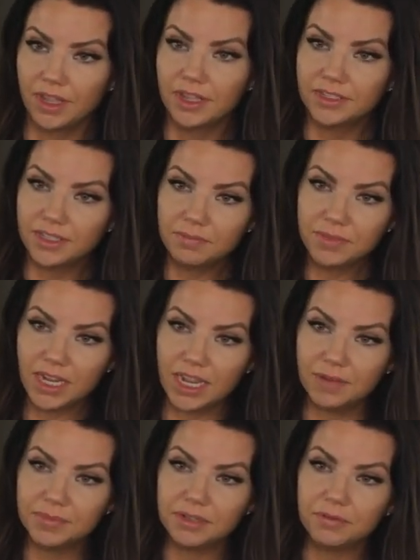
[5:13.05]

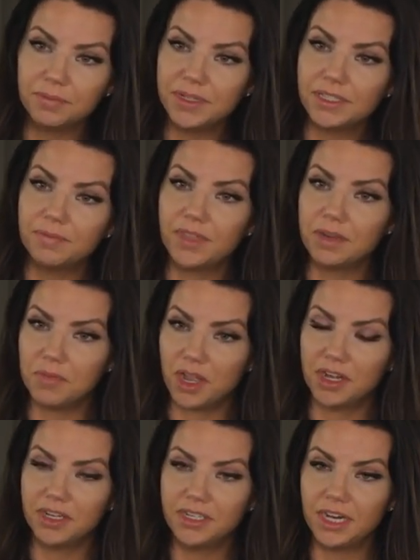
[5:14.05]
Sometimes it will be something
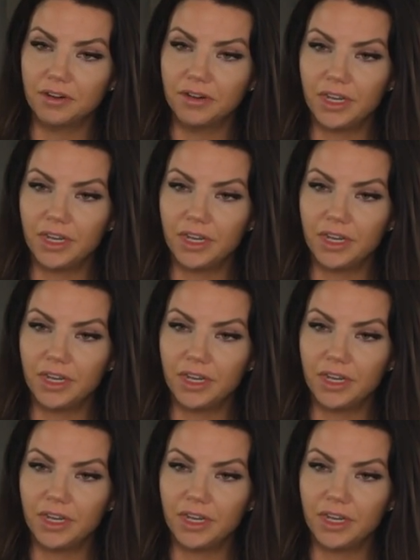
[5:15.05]
monetary,